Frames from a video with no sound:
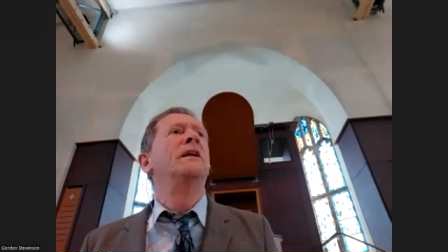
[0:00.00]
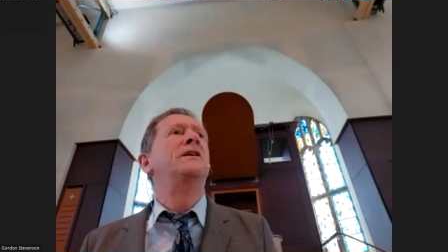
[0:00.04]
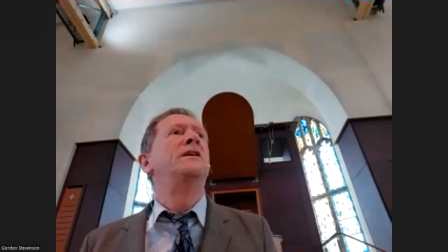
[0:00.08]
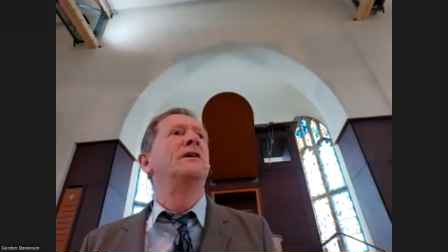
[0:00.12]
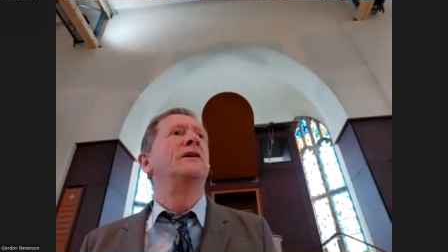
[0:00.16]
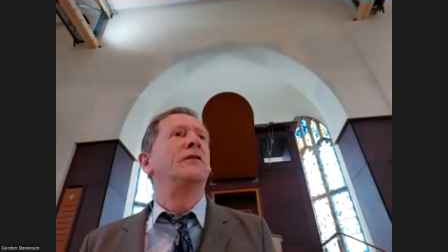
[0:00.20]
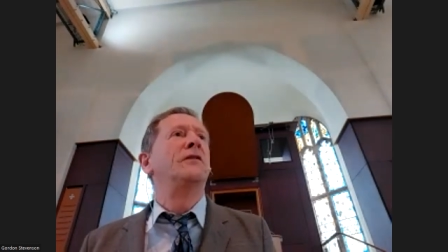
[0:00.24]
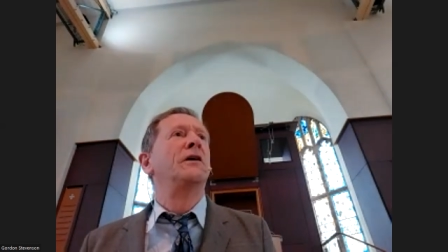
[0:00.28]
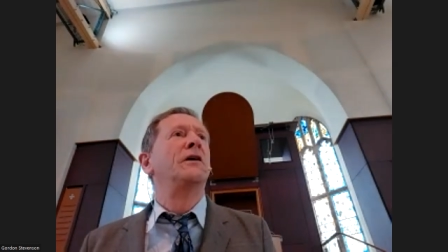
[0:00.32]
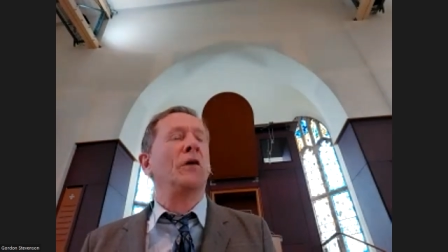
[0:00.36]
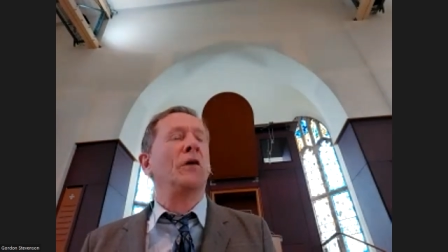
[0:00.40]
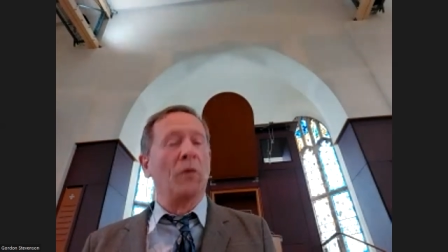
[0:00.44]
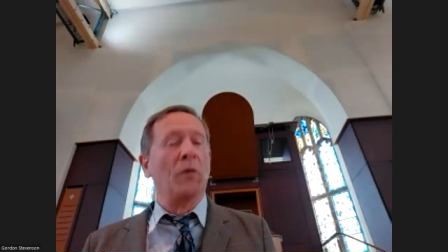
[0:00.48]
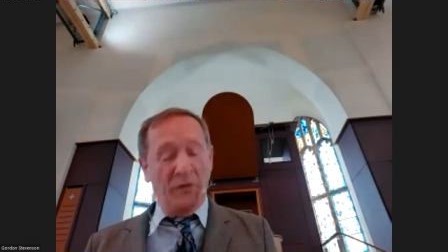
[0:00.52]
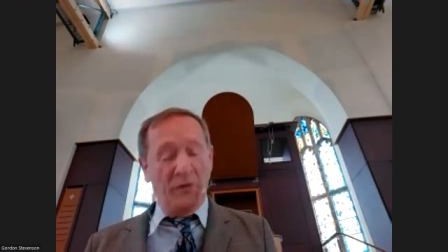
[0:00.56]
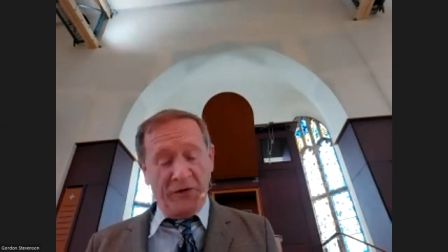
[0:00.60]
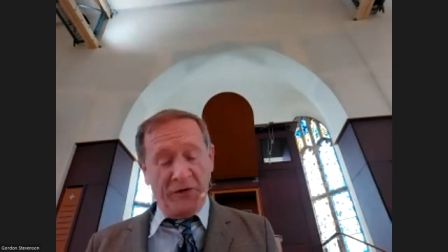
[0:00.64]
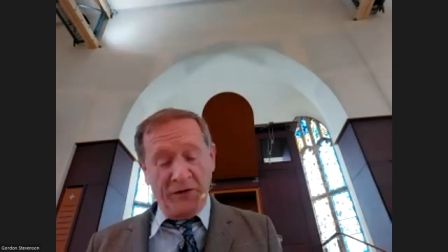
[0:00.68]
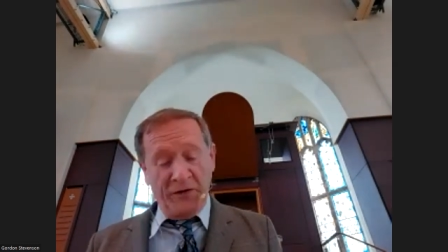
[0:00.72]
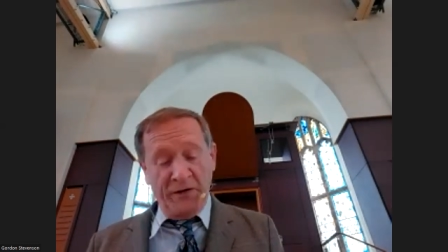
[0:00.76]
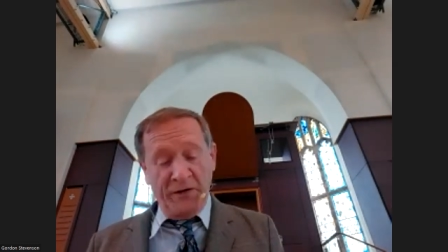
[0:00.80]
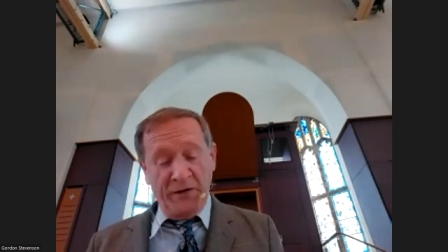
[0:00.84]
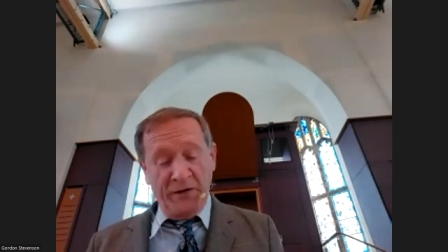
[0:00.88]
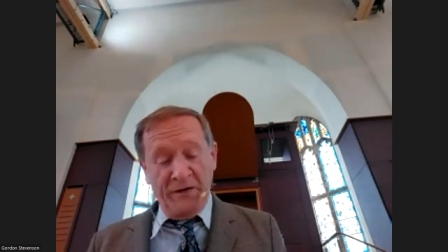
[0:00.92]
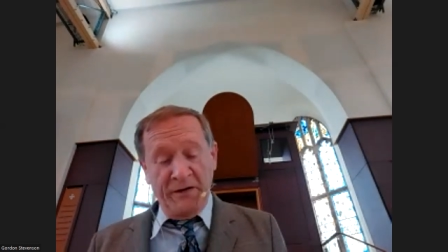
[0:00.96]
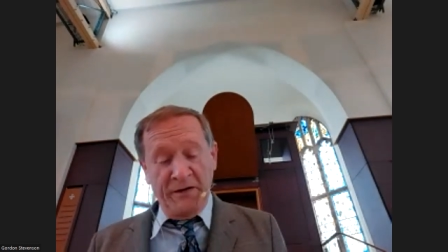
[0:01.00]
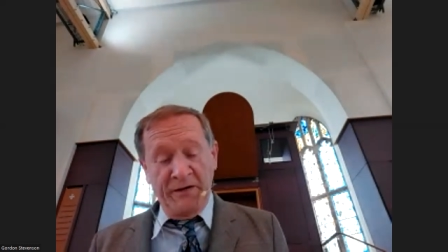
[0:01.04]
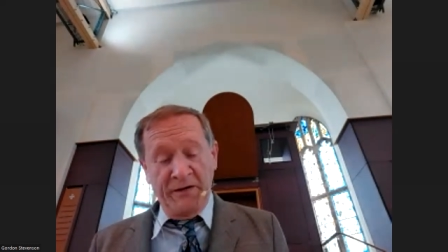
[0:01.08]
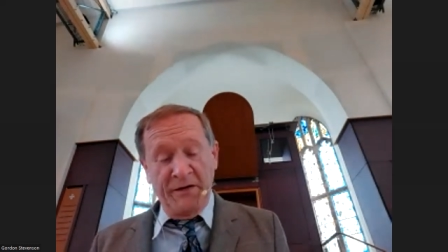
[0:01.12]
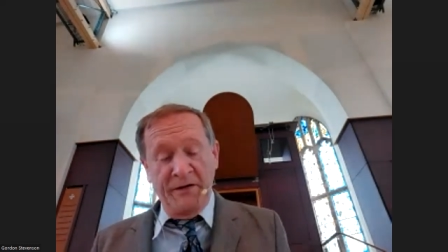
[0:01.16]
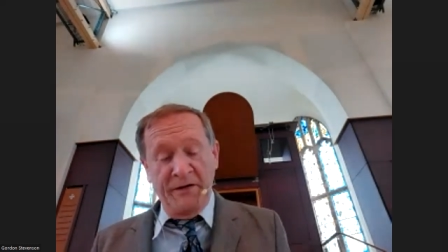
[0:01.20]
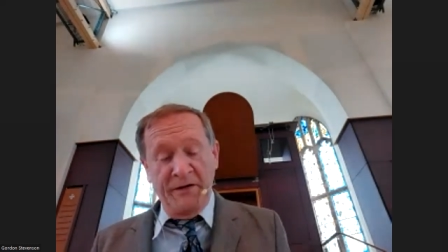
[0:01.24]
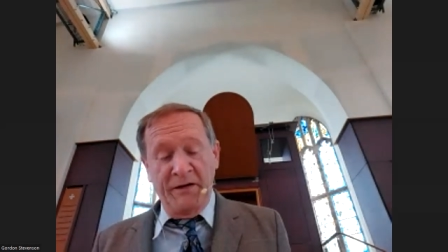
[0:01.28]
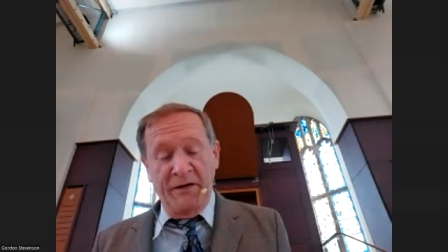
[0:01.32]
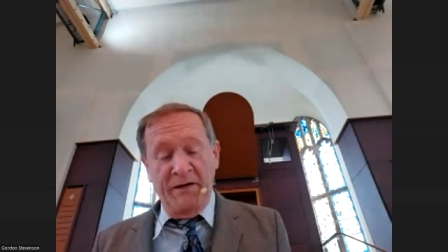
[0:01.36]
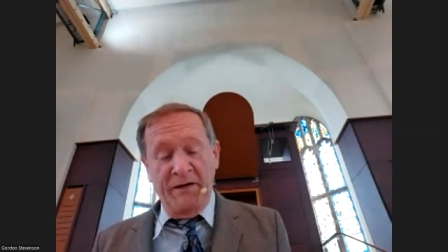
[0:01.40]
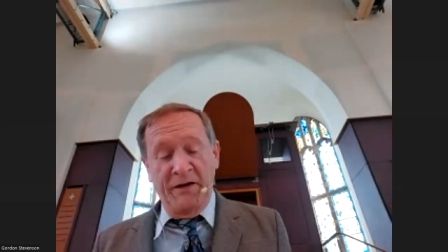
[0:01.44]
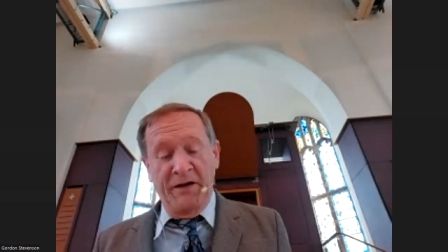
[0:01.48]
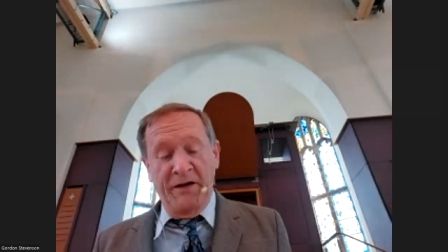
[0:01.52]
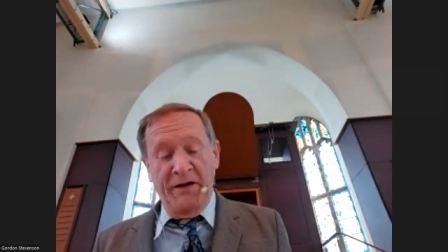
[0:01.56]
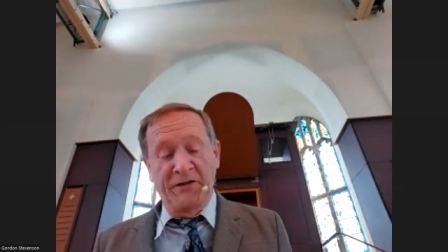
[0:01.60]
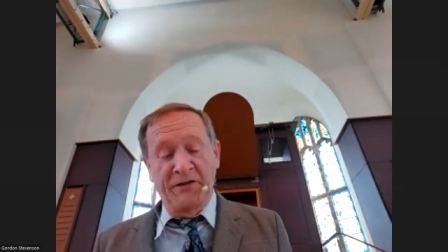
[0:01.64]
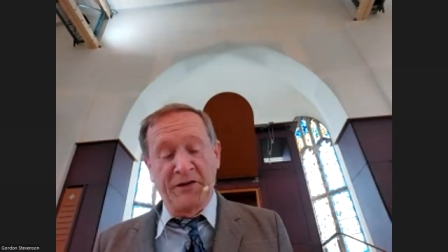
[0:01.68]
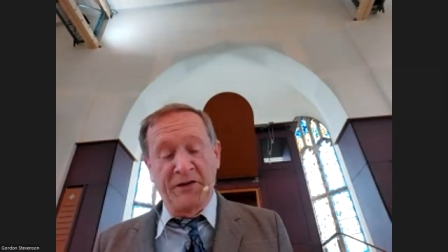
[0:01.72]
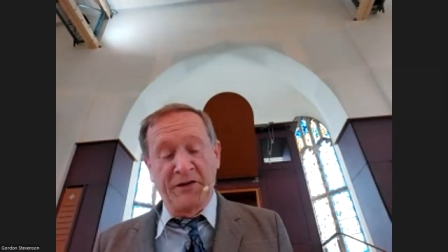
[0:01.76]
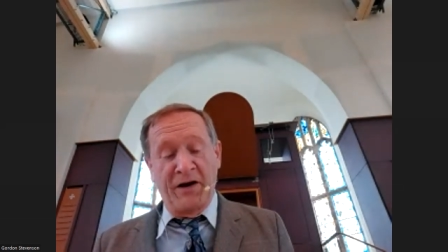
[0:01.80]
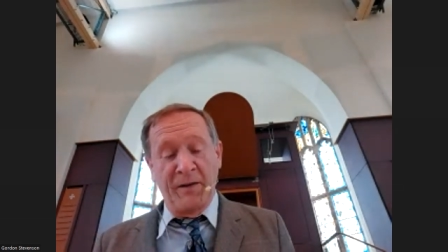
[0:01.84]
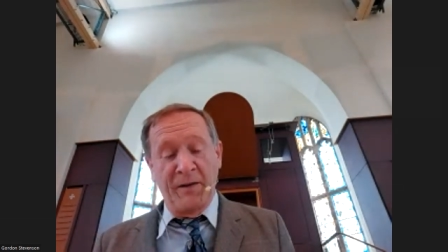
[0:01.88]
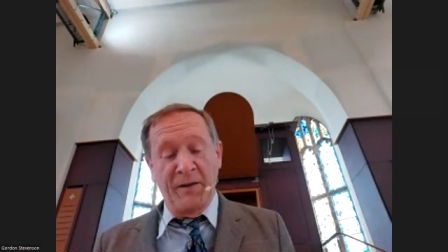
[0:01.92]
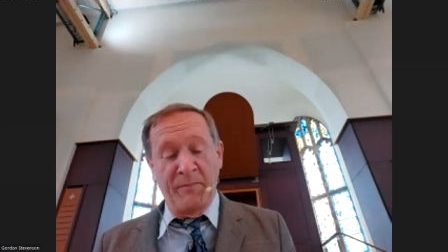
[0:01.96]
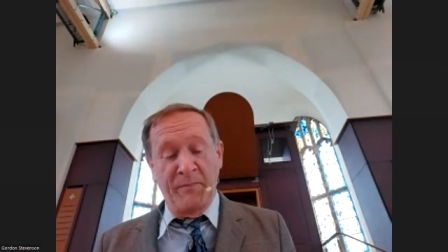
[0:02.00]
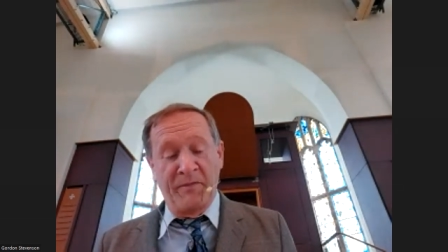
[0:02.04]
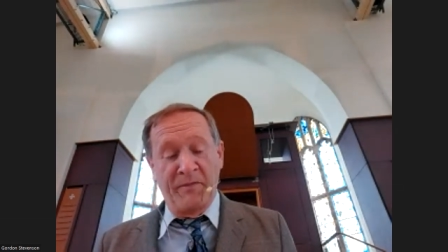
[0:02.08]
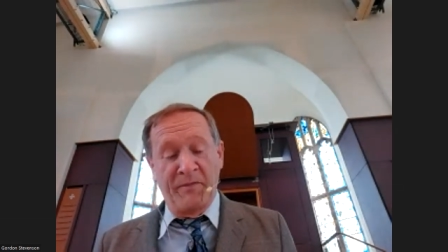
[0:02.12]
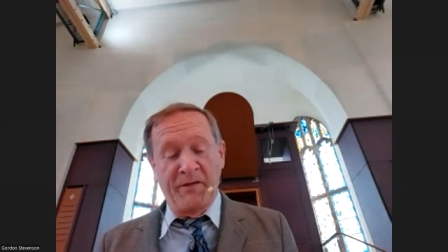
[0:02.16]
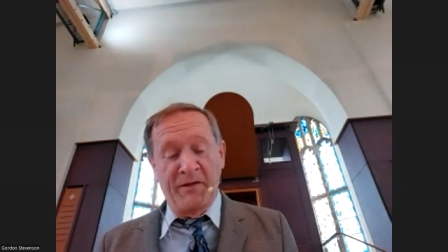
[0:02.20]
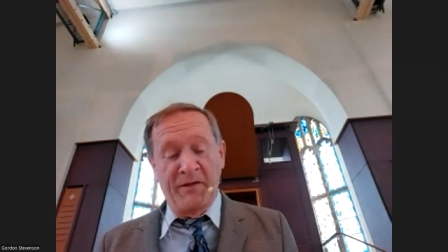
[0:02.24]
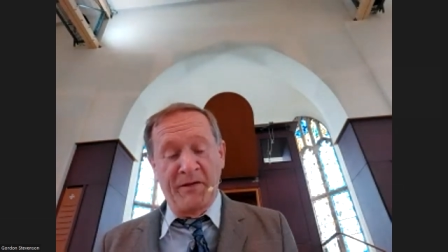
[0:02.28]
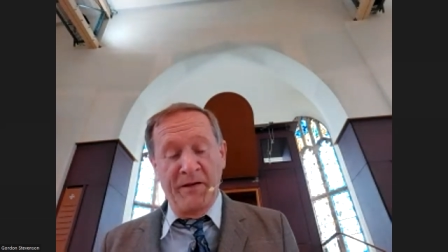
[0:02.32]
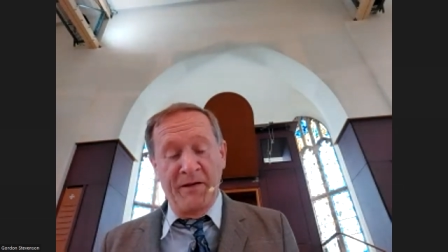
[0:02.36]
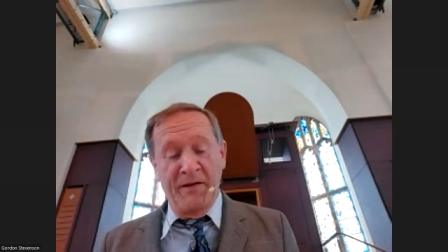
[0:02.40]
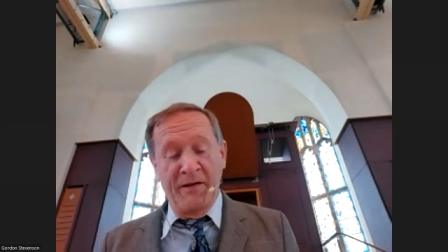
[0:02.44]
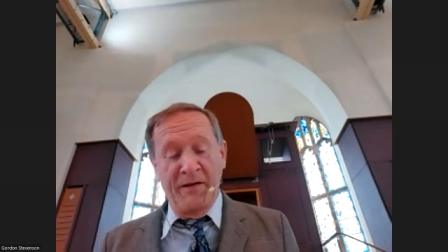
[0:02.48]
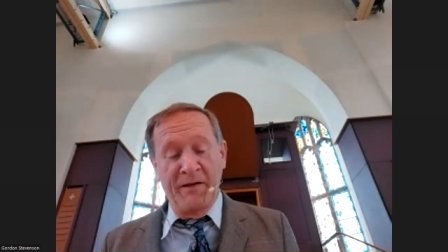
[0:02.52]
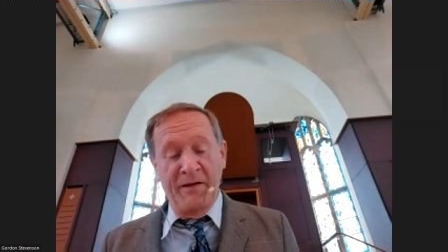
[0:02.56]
difficult at times.